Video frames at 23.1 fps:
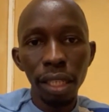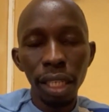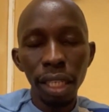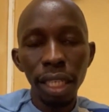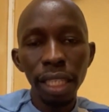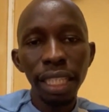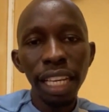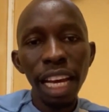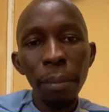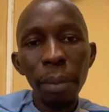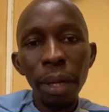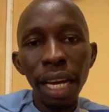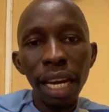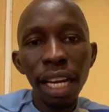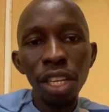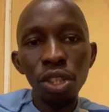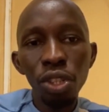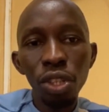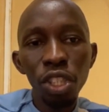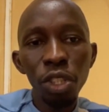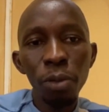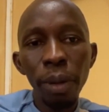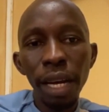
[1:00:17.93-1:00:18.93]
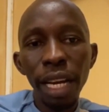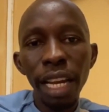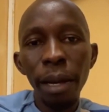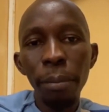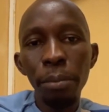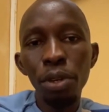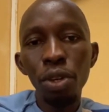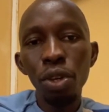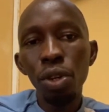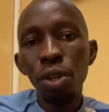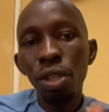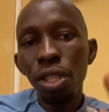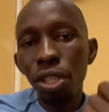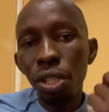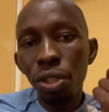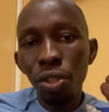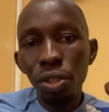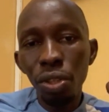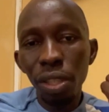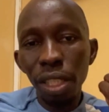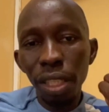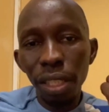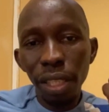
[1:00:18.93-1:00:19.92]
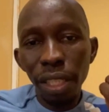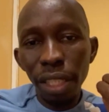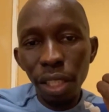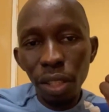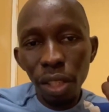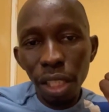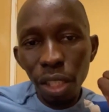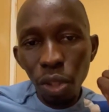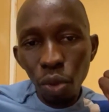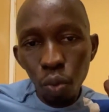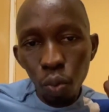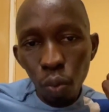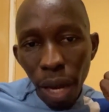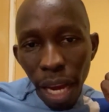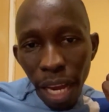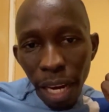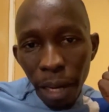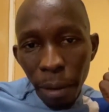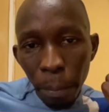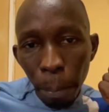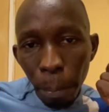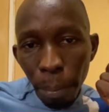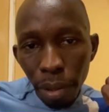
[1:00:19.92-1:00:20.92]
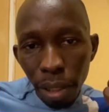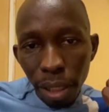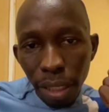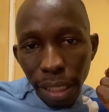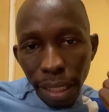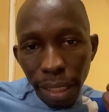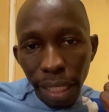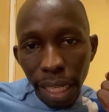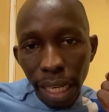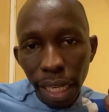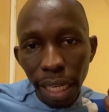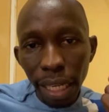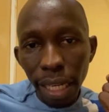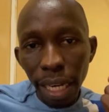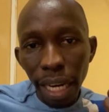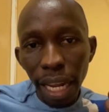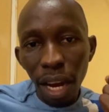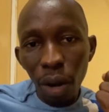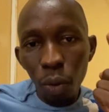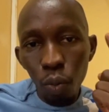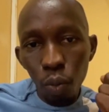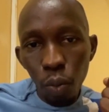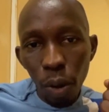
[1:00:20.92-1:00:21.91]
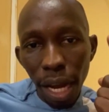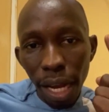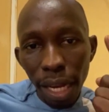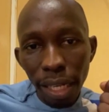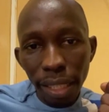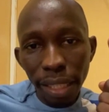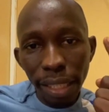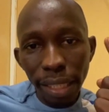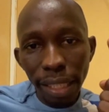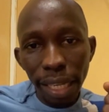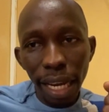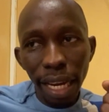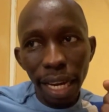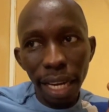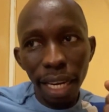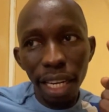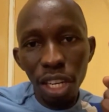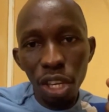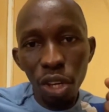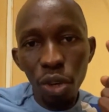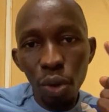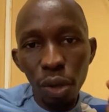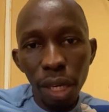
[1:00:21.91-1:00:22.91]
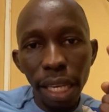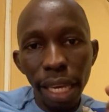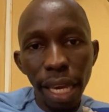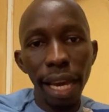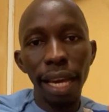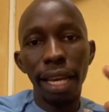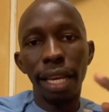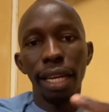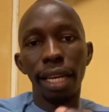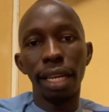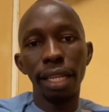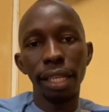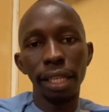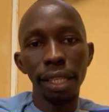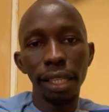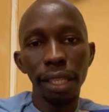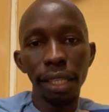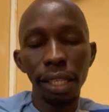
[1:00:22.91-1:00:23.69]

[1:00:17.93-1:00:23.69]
Guitar Brigade Julius Maada Bio is one person, now one Sierra Leonean.